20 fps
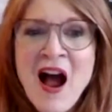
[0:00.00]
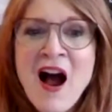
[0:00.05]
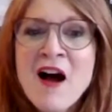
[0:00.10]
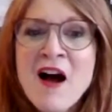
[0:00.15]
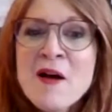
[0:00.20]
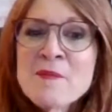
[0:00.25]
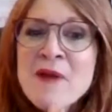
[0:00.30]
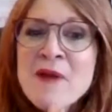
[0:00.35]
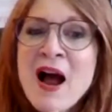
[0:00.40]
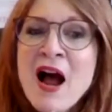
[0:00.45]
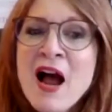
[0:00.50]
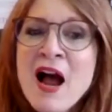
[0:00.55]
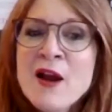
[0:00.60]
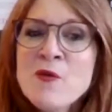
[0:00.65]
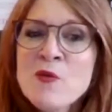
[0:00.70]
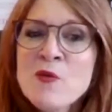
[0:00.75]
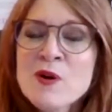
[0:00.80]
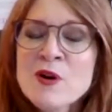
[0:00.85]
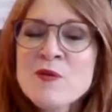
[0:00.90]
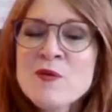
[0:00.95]
I
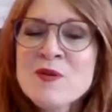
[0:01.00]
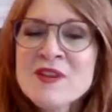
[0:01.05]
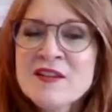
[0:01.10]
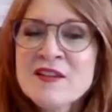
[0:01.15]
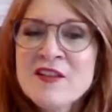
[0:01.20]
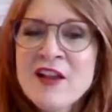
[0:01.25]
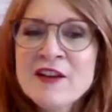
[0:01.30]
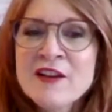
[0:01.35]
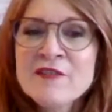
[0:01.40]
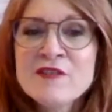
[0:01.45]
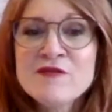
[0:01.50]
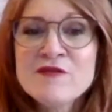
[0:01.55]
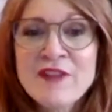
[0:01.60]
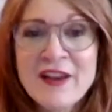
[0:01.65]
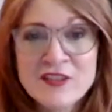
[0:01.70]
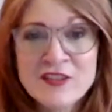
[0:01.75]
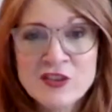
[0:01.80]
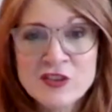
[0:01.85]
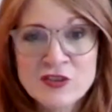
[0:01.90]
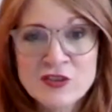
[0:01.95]
work with a lot of
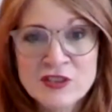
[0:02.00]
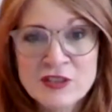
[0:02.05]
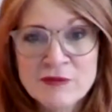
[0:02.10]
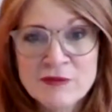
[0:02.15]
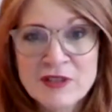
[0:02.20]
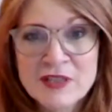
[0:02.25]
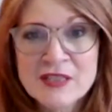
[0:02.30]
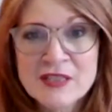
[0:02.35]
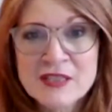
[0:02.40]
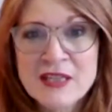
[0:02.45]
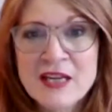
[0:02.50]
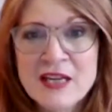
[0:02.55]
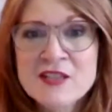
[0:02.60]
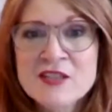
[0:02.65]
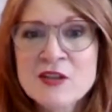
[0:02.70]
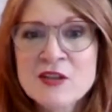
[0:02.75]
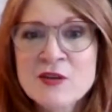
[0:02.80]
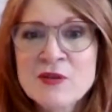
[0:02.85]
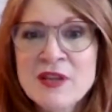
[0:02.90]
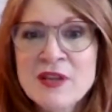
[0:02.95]
investors in real estate,
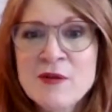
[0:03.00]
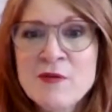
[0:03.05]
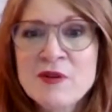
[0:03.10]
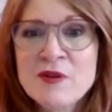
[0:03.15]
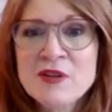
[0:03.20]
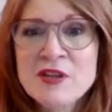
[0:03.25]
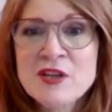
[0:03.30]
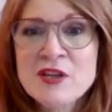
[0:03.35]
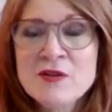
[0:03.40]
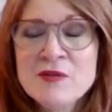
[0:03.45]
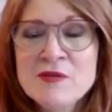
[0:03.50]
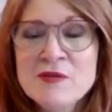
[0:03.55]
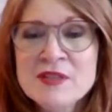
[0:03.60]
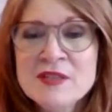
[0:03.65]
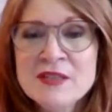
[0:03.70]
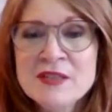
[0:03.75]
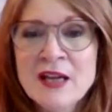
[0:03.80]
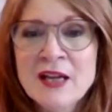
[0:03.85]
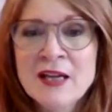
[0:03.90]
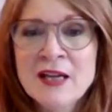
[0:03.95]
so they will
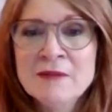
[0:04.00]
use